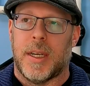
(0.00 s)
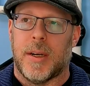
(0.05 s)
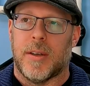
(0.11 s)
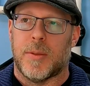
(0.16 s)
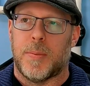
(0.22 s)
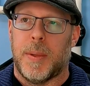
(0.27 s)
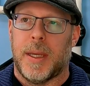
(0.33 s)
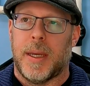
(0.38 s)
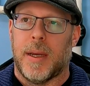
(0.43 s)
here
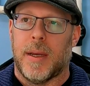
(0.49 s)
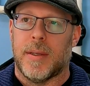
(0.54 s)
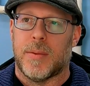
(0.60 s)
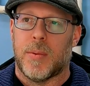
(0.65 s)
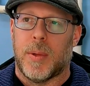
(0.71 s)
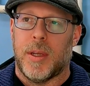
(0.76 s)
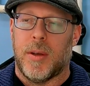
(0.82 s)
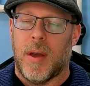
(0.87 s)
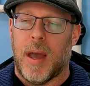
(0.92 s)
is
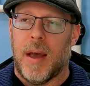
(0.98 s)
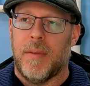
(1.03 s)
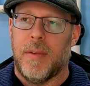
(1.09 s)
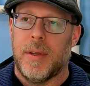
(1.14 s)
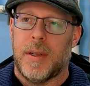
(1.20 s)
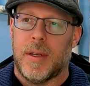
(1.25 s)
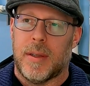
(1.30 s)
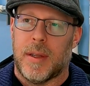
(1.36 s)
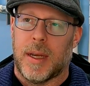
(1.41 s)
because when you have
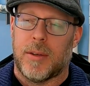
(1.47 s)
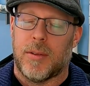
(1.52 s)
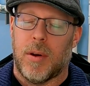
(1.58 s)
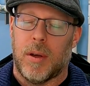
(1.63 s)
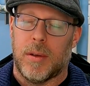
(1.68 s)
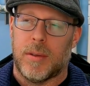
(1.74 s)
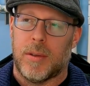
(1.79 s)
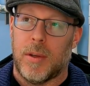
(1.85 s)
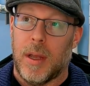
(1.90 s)
an
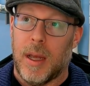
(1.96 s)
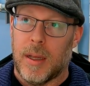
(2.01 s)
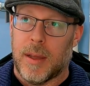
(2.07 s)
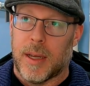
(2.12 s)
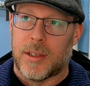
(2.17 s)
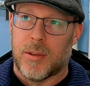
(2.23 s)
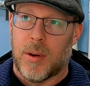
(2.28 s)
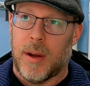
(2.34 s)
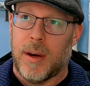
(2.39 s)

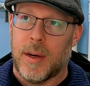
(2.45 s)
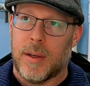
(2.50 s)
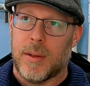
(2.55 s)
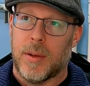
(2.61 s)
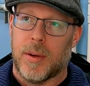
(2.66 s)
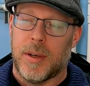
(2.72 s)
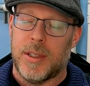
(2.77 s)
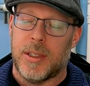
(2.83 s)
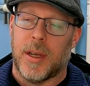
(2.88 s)
electronic
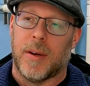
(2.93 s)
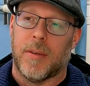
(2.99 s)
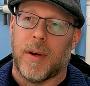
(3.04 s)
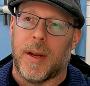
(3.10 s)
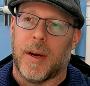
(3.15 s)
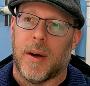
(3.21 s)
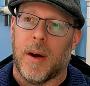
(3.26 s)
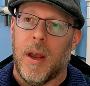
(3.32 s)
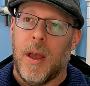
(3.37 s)
chlorine
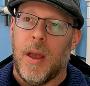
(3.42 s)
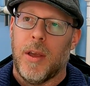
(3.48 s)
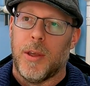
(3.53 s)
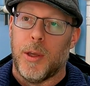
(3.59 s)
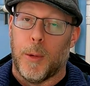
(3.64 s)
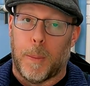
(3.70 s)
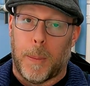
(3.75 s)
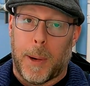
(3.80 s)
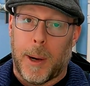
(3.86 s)
generator,
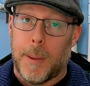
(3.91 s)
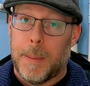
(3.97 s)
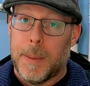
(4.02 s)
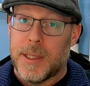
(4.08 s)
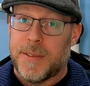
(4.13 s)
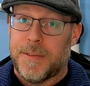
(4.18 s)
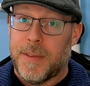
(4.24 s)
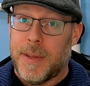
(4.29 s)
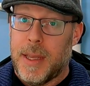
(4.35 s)
you
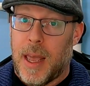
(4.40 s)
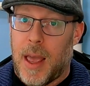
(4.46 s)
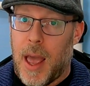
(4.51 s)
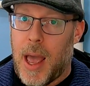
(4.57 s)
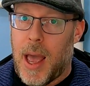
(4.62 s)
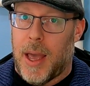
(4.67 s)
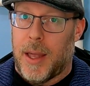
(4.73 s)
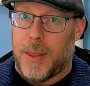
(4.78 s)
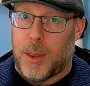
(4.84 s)
purposefully
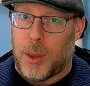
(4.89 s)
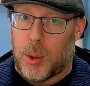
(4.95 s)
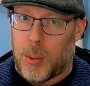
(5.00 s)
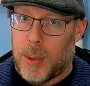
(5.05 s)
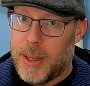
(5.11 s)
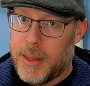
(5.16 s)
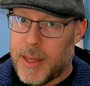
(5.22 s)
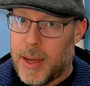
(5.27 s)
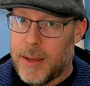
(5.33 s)
add
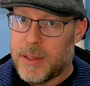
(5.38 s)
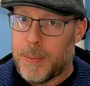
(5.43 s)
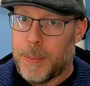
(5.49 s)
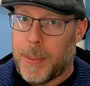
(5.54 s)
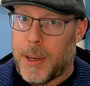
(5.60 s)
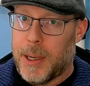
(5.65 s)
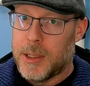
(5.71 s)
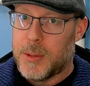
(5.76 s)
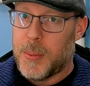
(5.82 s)
3,000
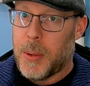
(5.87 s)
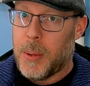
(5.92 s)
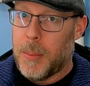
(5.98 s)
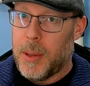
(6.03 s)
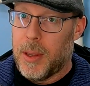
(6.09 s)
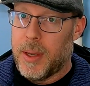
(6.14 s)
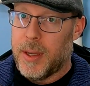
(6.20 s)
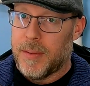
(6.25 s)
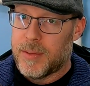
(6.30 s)
parts per
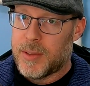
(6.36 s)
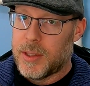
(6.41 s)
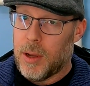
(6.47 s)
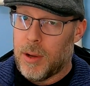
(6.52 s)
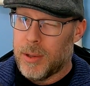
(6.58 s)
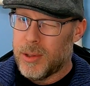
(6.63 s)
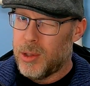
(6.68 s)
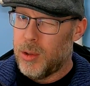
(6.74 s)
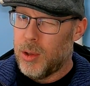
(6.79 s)
million of
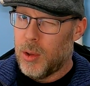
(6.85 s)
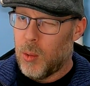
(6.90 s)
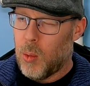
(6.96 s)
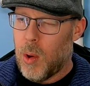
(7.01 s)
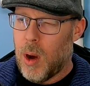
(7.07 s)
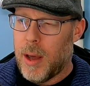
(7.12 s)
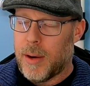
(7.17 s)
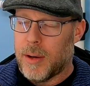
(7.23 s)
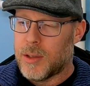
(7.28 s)
salt to the
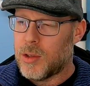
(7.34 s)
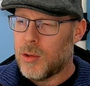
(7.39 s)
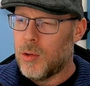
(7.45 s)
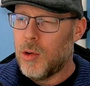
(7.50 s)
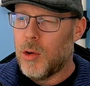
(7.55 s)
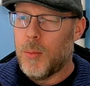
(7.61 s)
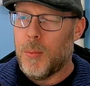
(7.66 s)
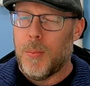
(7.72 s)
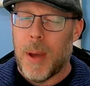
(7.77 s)
water. So
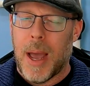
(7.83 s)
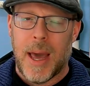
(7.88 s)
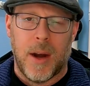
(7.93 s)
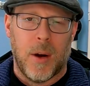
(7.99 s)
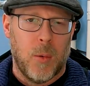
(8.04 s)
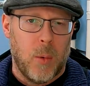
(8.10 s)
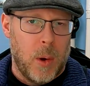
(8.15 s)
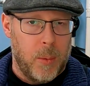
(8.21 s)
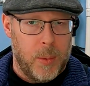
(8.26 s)
no
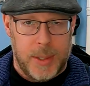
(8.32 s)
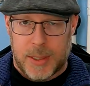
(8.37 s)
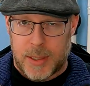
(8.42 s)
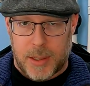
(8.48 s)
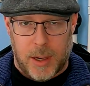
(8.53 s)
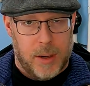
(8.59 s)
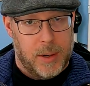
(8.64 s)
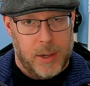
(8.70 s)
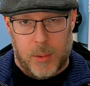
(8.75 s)
matter what we
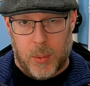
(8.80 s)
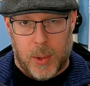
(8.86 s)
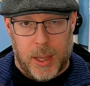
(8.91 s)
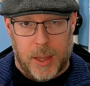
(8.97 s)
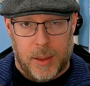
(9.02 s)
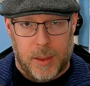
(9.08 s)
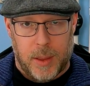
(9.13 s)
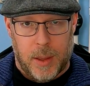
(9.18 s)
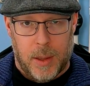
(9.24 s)
started
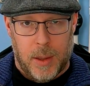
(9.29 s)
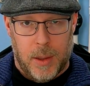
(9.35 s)
with,